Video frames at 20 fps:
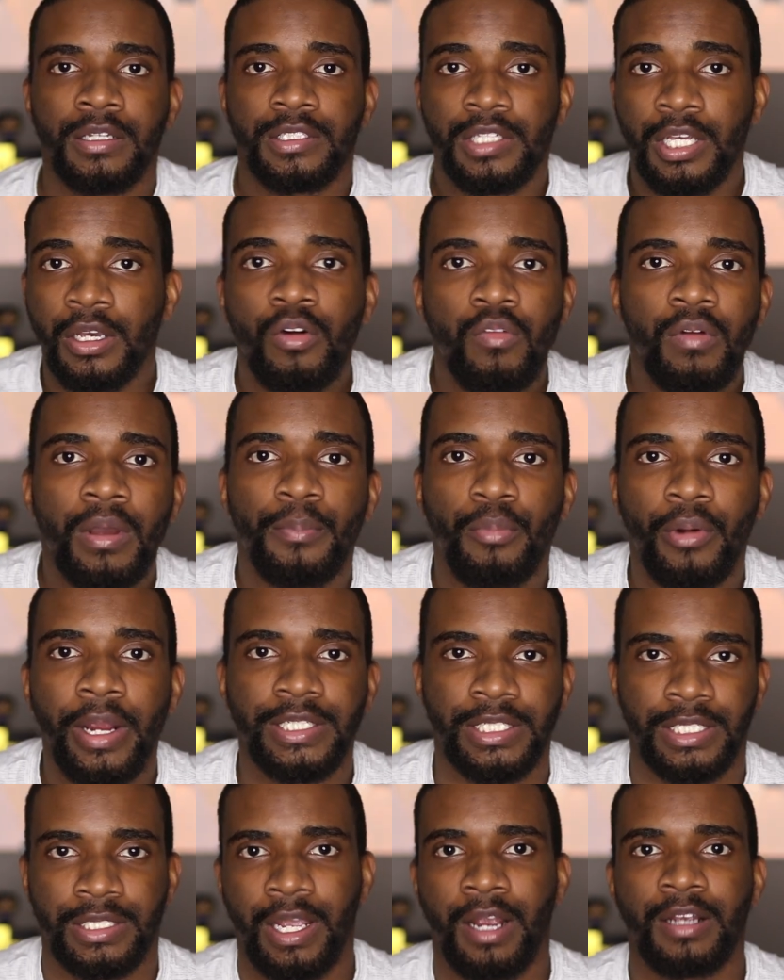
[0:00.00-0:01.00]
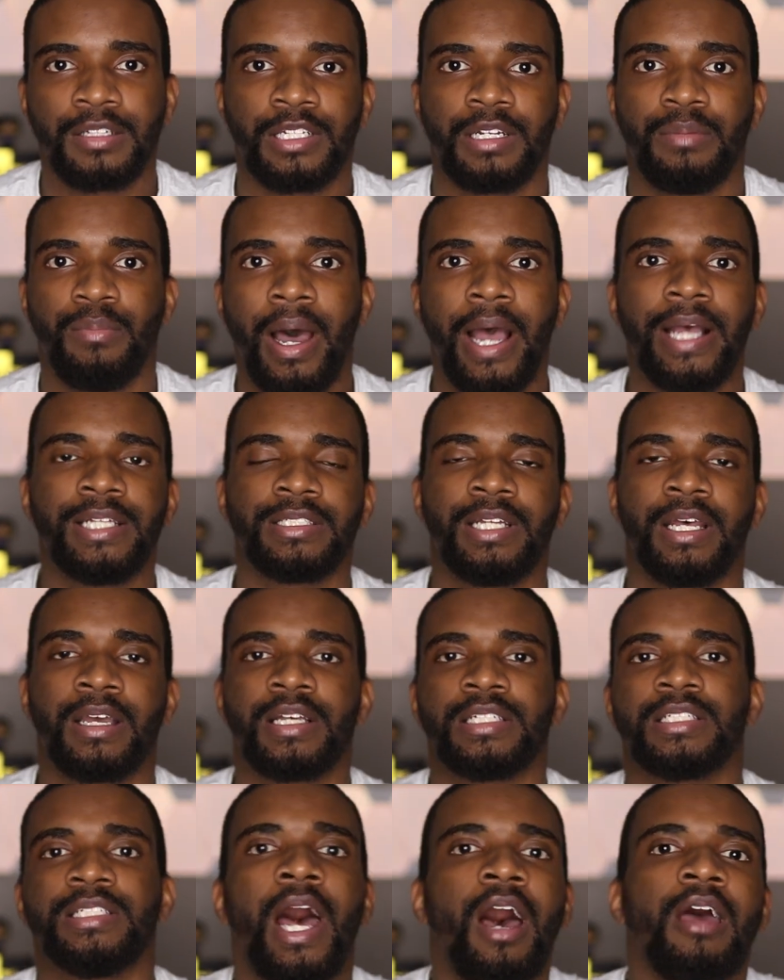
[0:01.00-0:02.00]
Two, it breeds a scarcity mindset
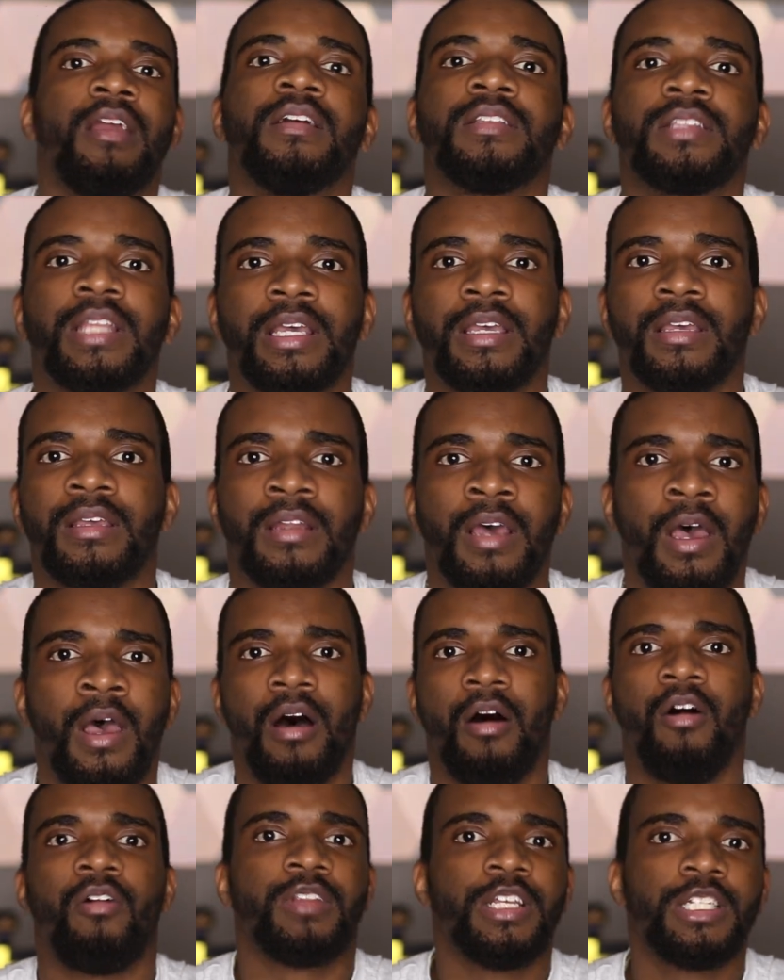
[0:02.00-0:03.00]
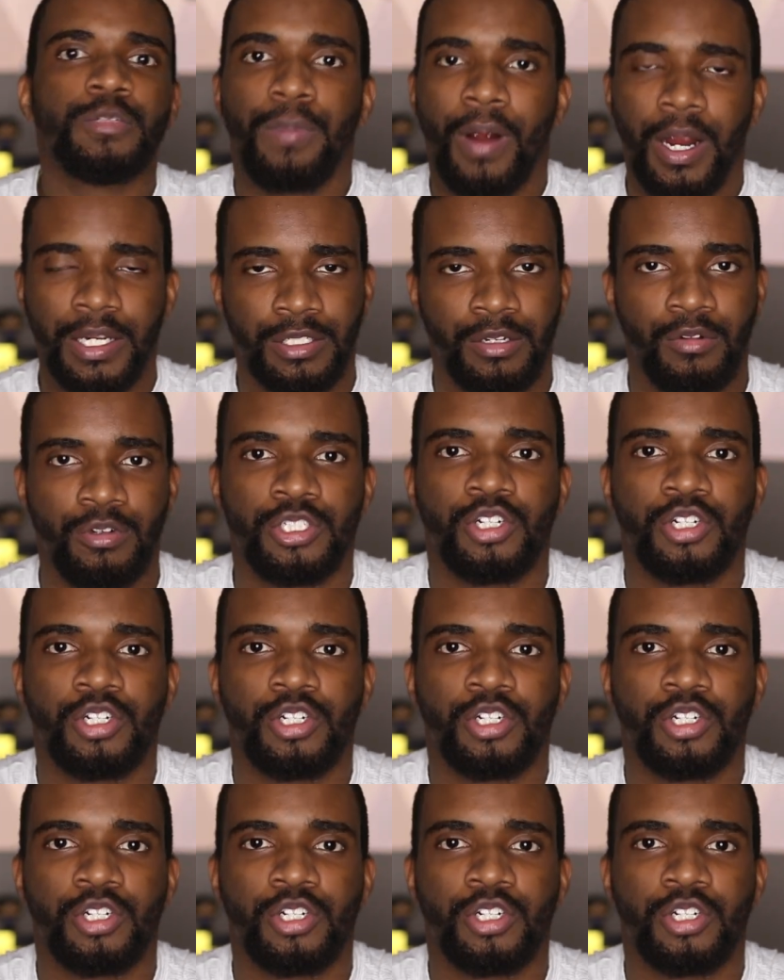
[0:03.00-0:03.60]
because now you're thinking, oh, this person who